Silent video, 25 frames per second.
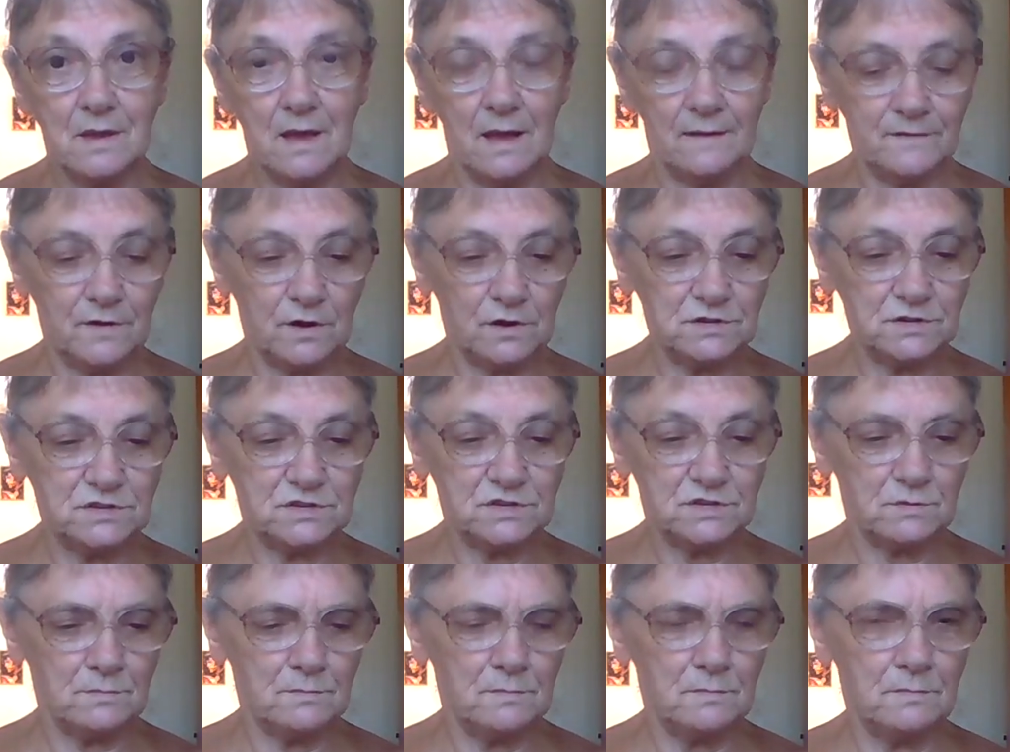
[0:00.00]
I've got
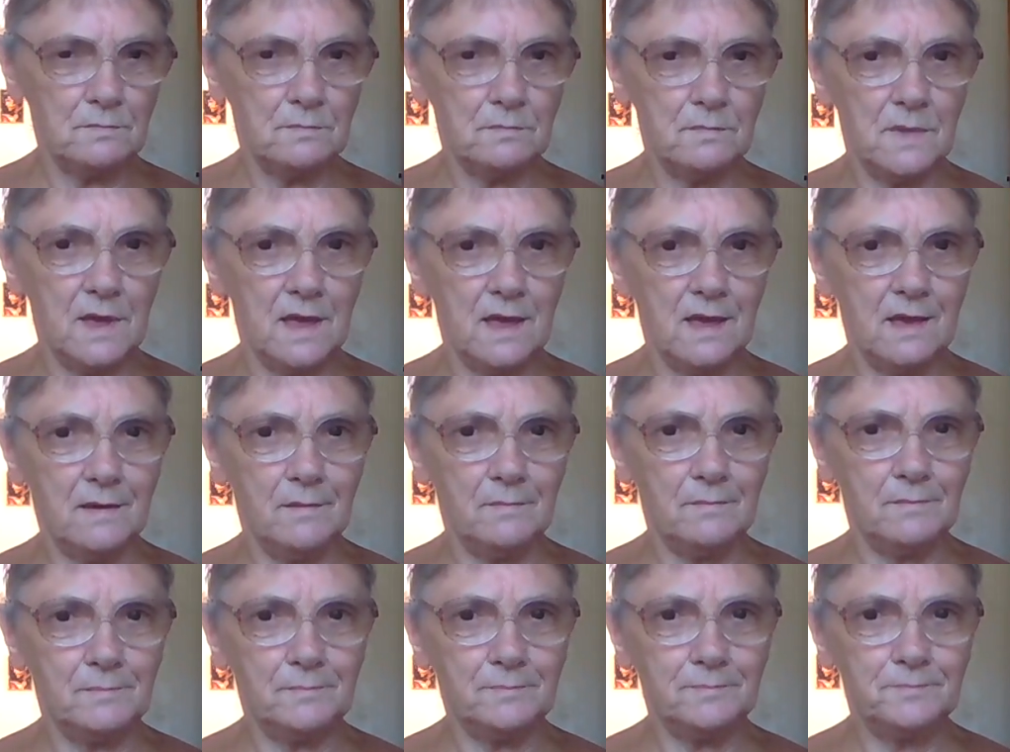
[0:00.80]

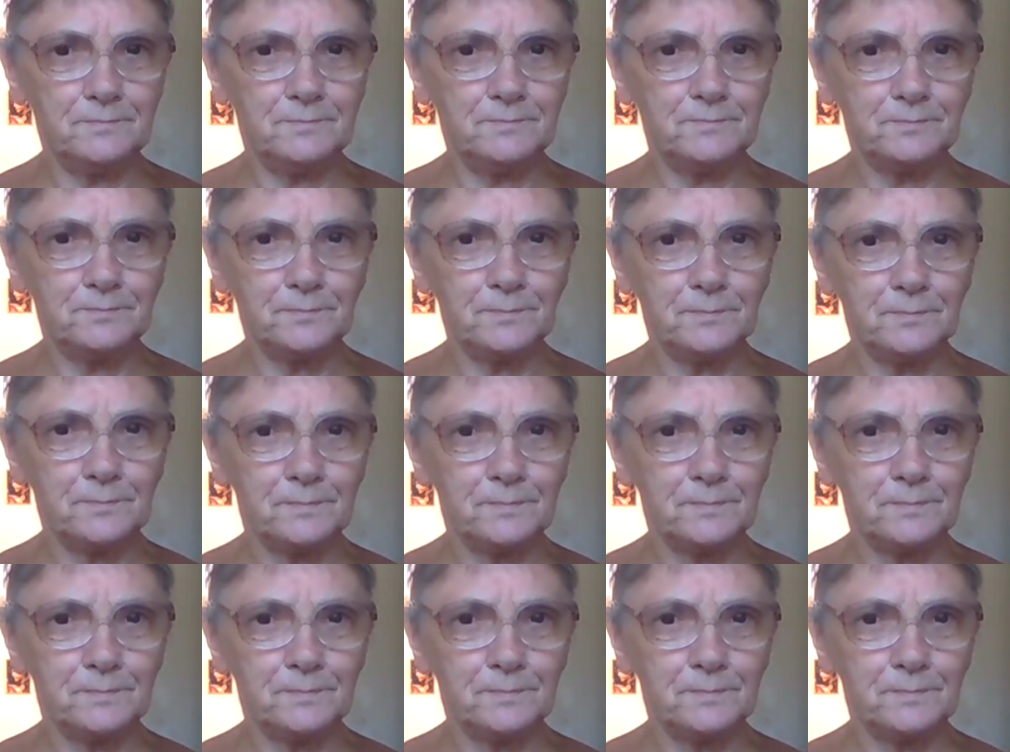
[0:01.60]
some